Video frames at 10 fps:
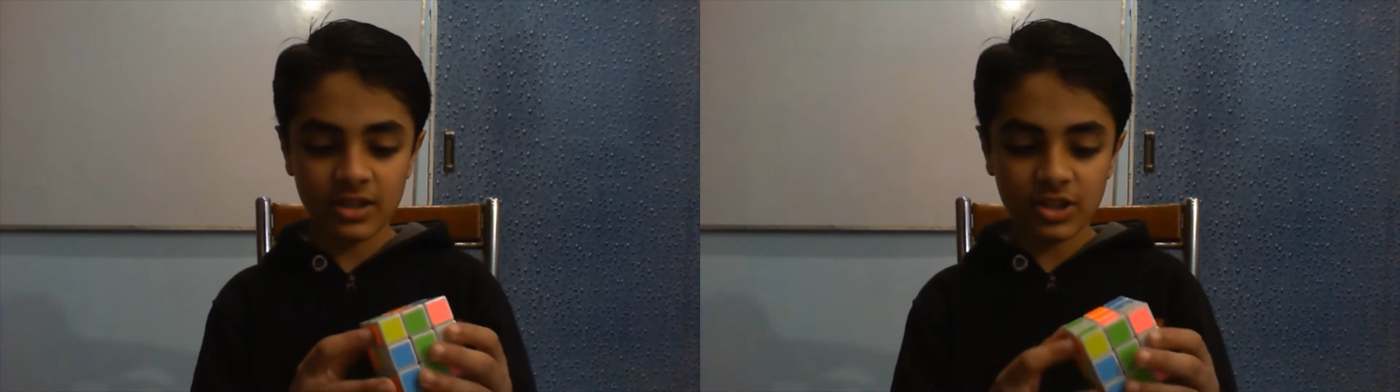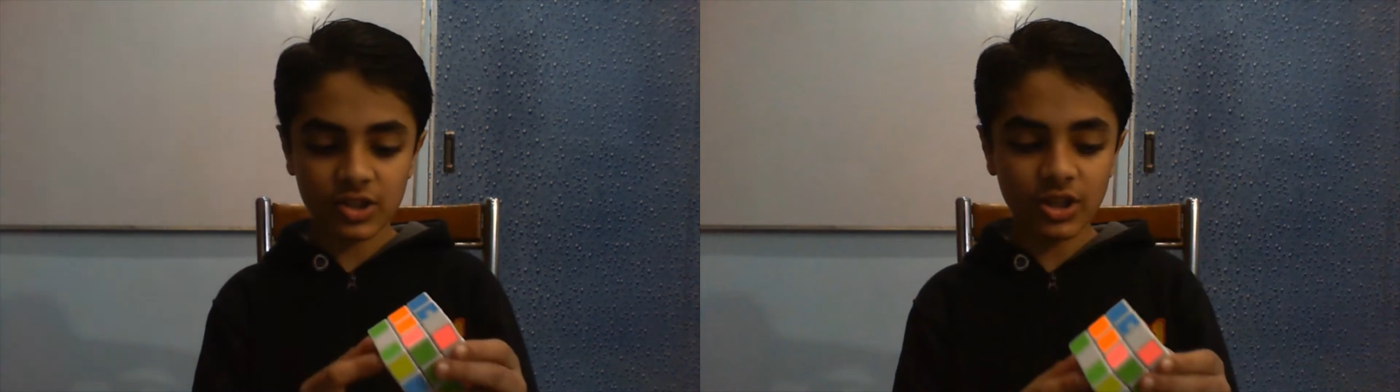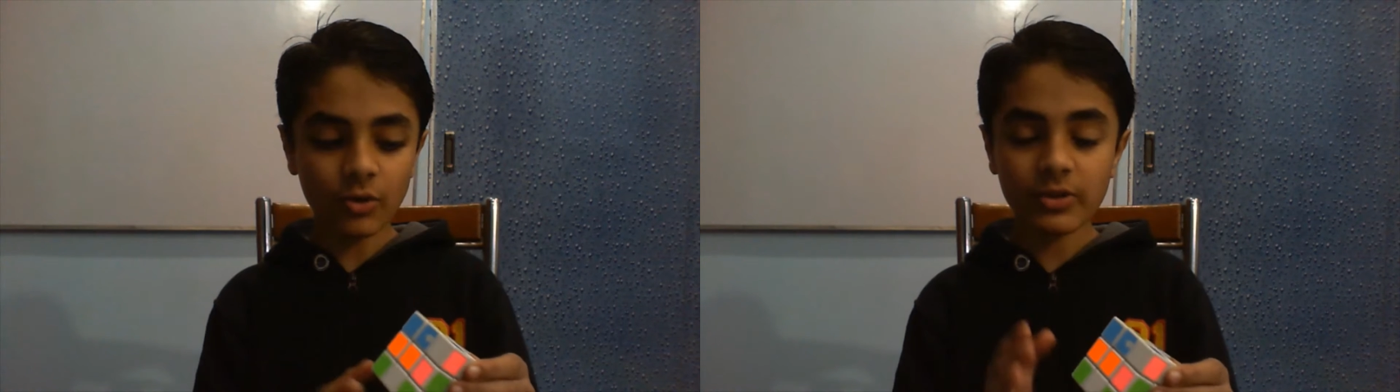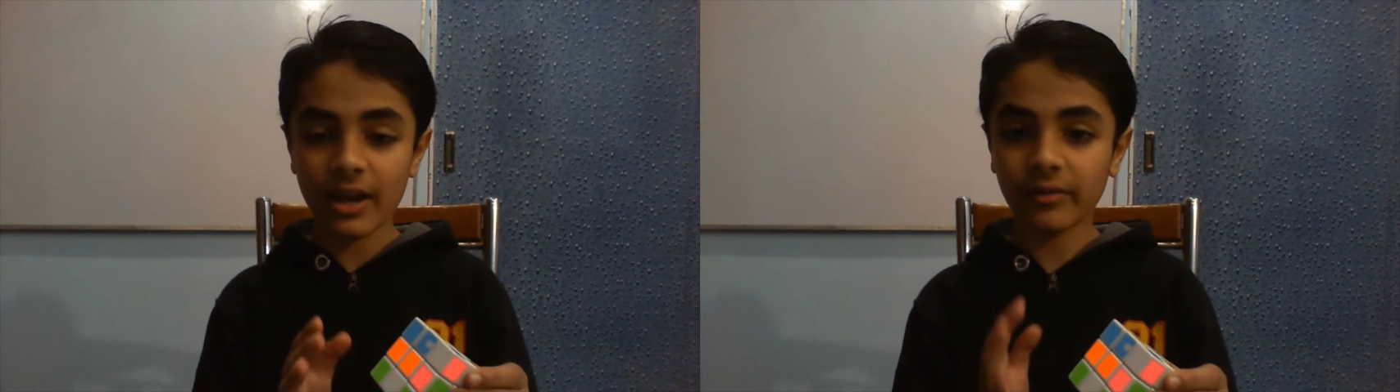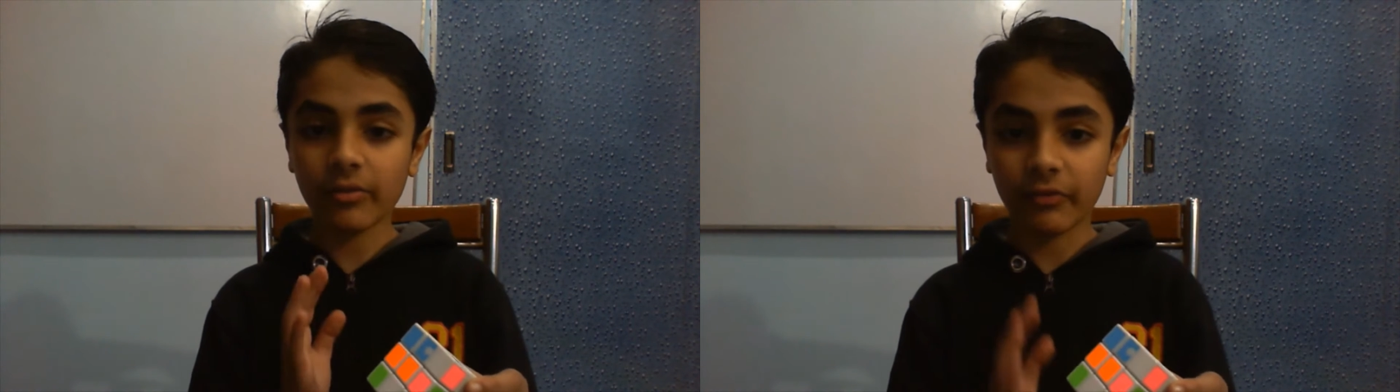So now we
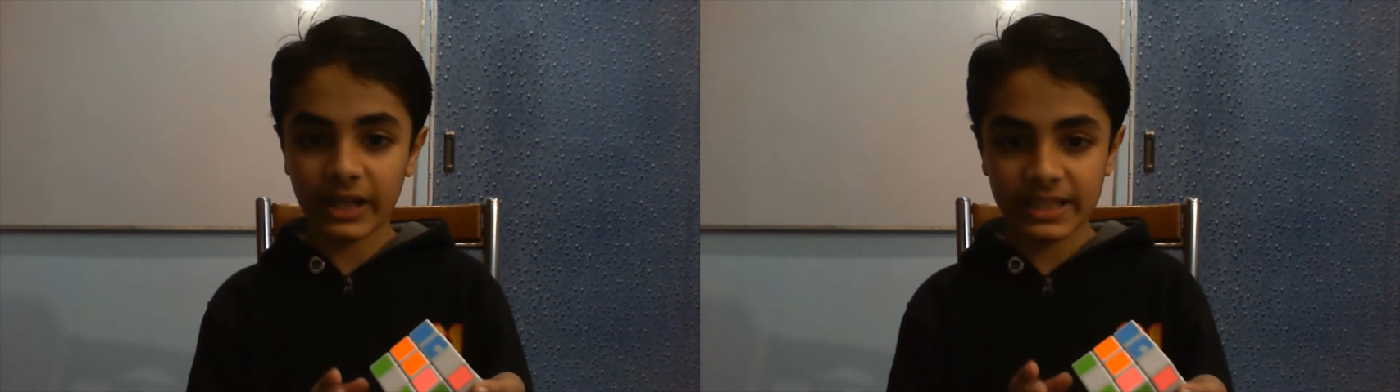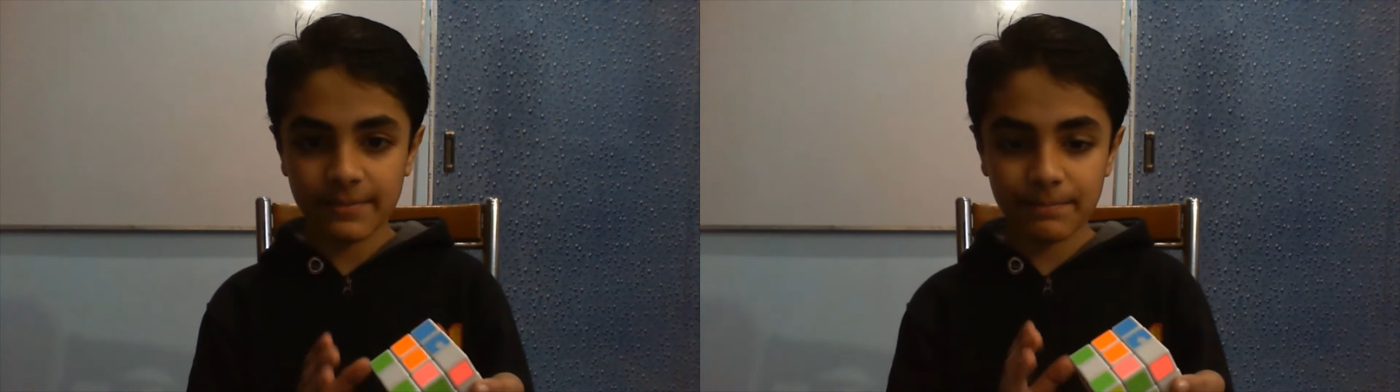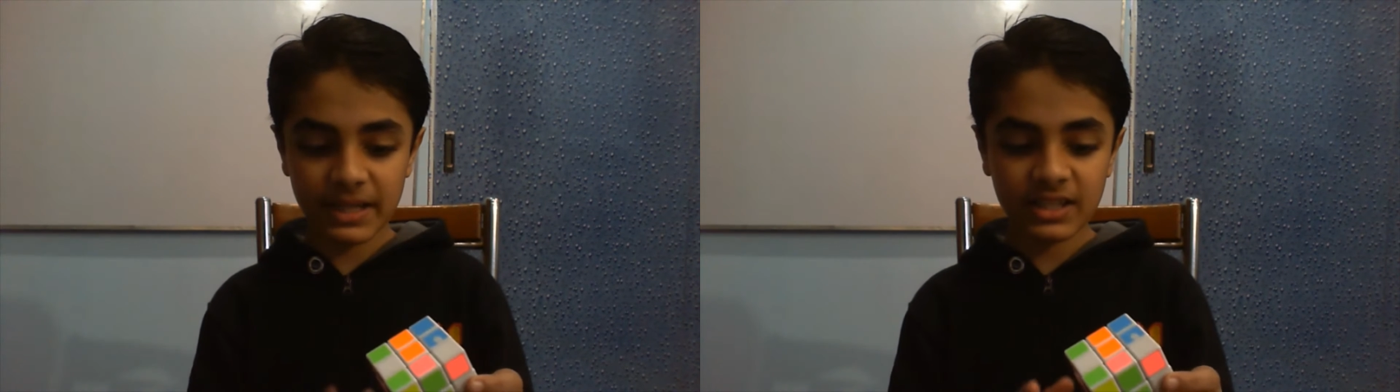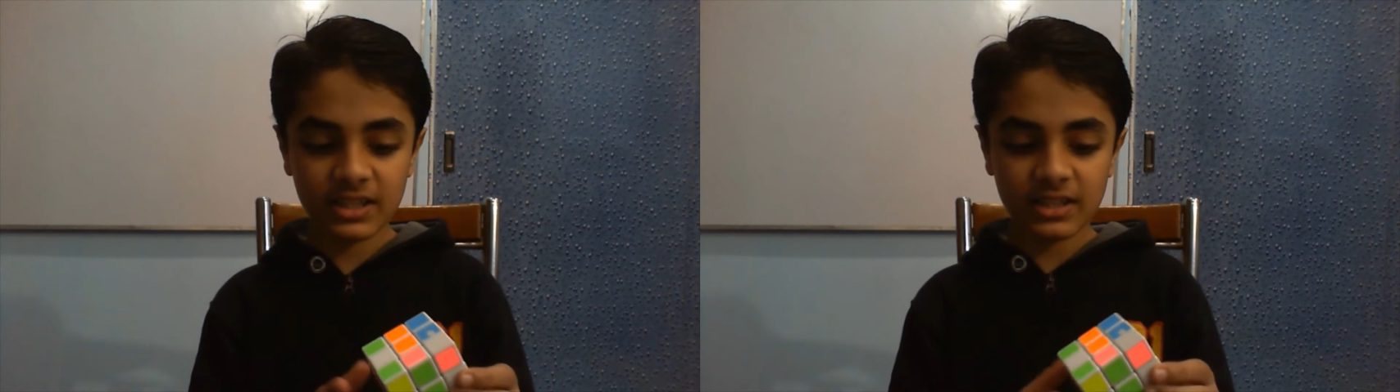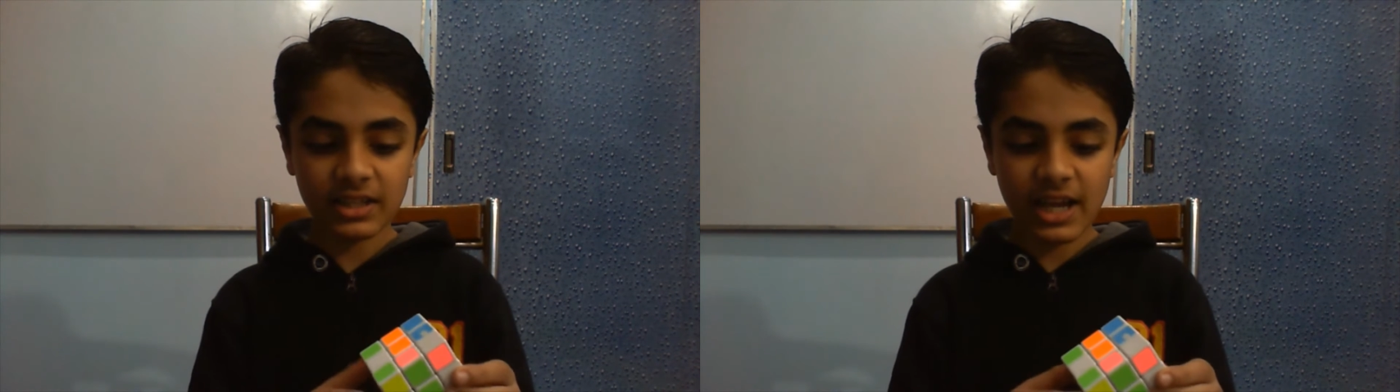have to find the pink
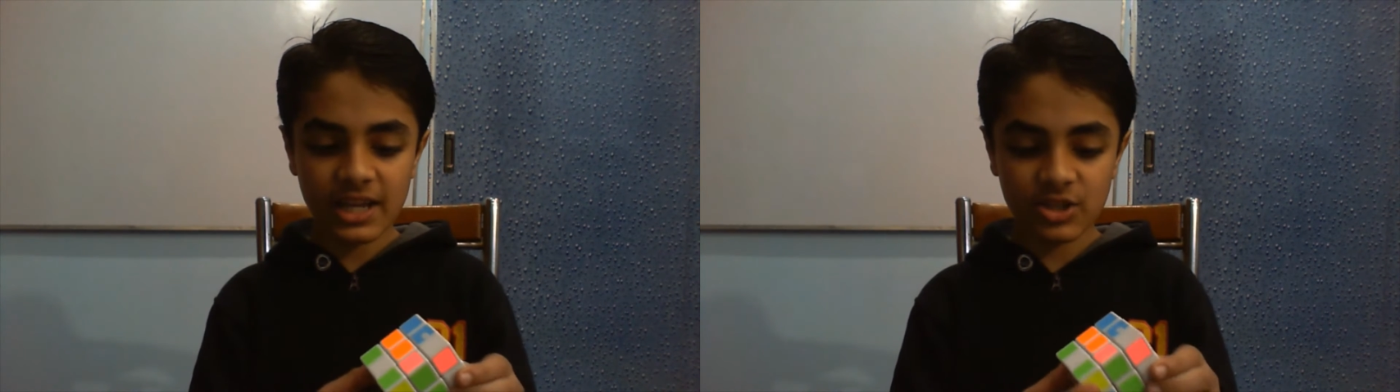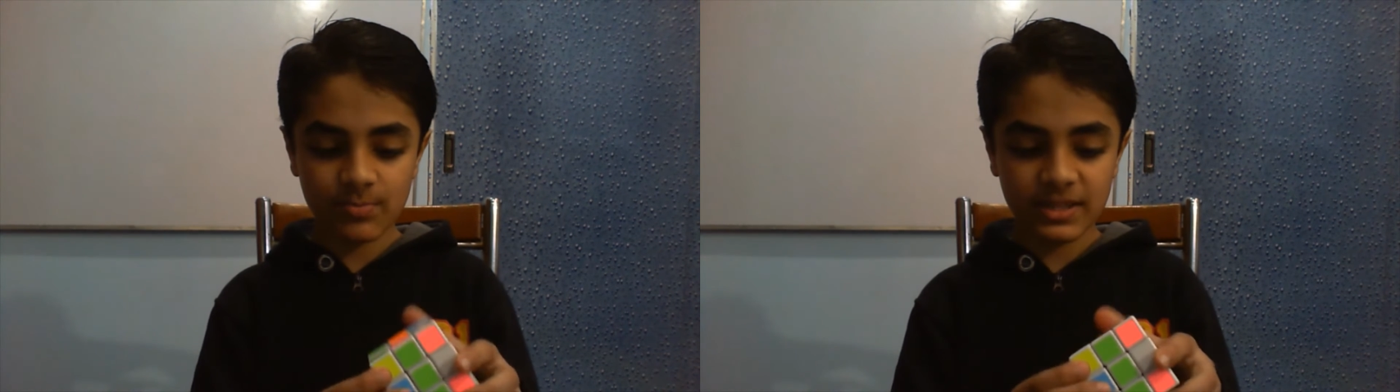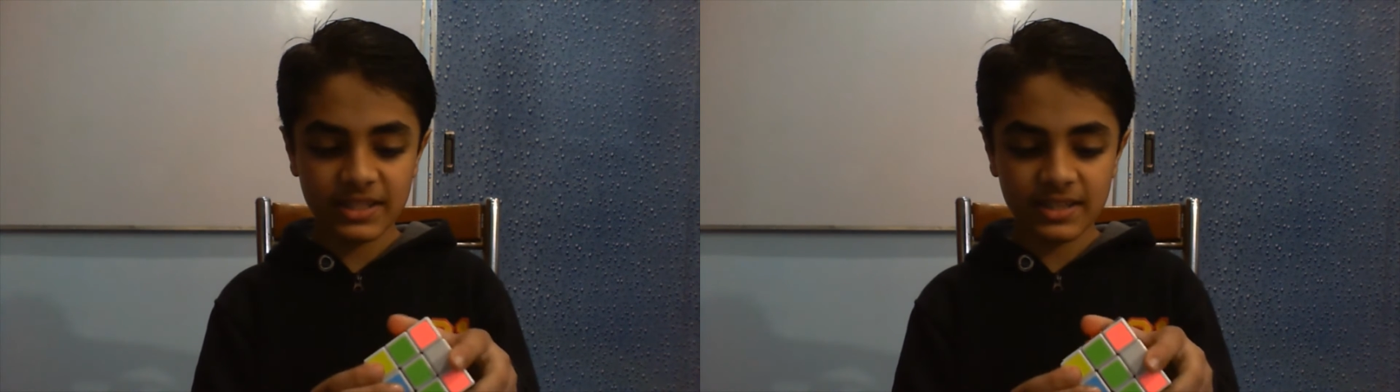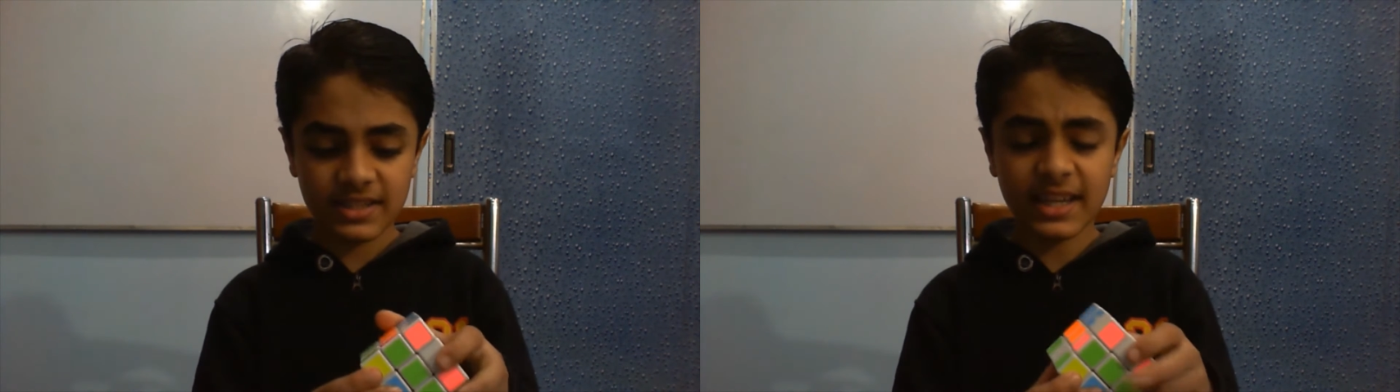edge piece,